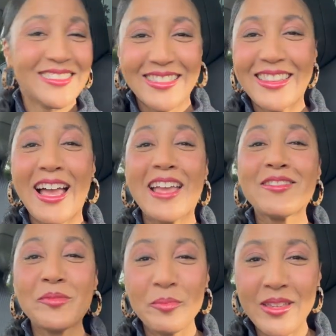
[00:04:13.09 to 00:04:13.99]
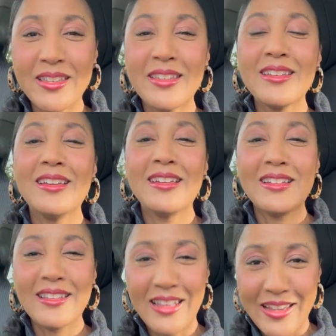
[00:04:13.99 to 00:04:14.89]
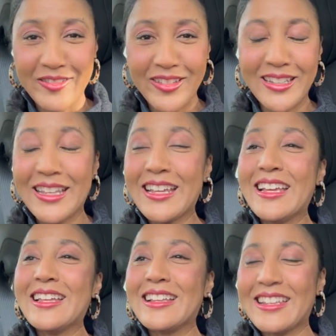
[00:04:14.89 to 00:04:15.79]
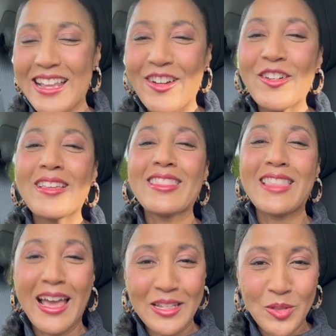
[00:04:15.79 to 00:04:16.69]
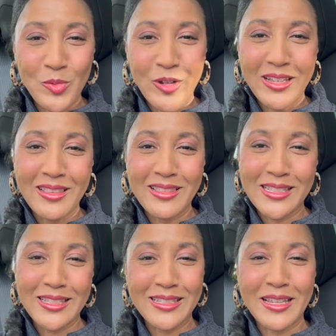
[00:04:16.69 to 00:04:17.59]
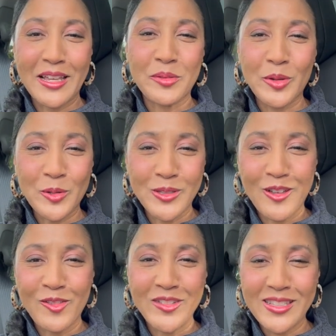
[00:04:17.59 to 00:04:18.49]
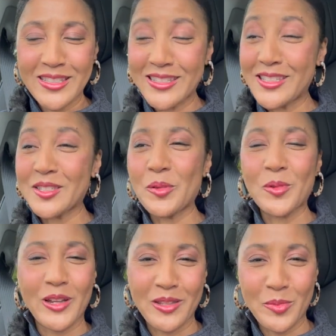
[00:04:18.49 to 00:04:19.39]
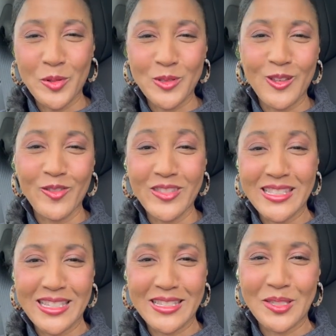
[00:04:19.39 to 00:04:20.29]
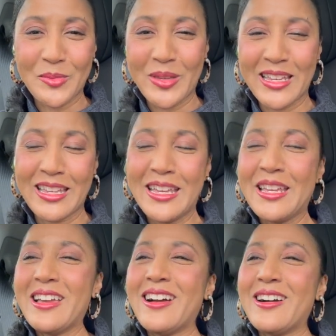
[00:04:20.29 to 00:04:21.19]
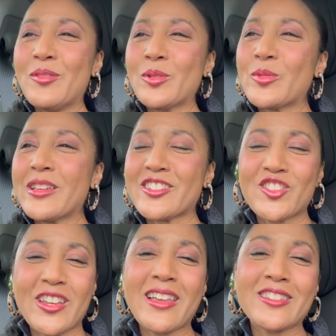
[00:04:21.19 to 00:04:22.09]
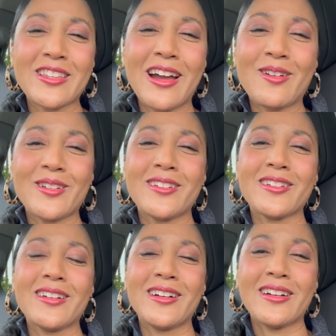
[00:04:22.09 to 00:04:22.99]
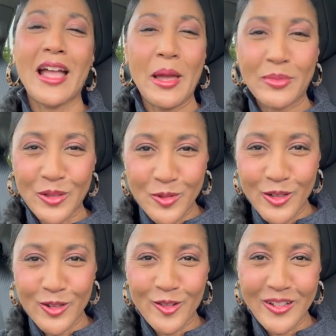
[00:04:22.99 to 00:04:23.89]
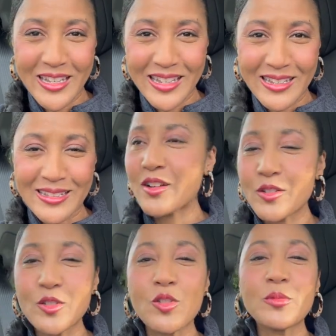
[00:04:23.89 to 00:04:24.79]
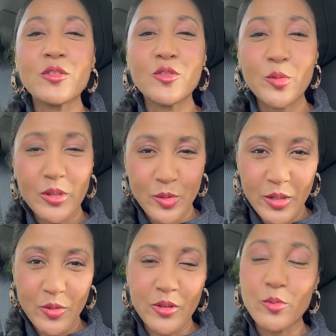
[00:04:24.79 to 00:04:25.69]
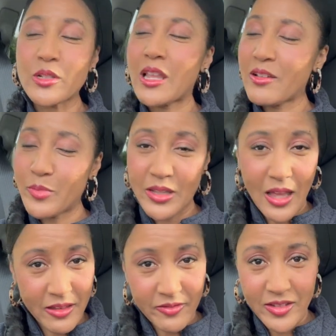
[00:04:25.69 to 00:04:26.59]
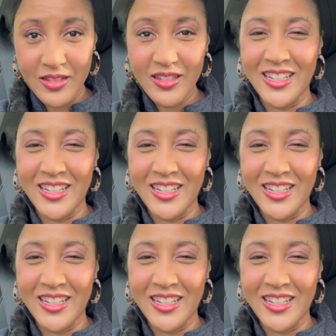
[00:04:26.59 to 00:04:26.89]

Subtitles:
Life be lifin. Now, that is what the sister at the post office, the sister that worked at the post office, said to me when we exchanged our Happy New Year greetings. Her description of 2023 was "Life be lifin'."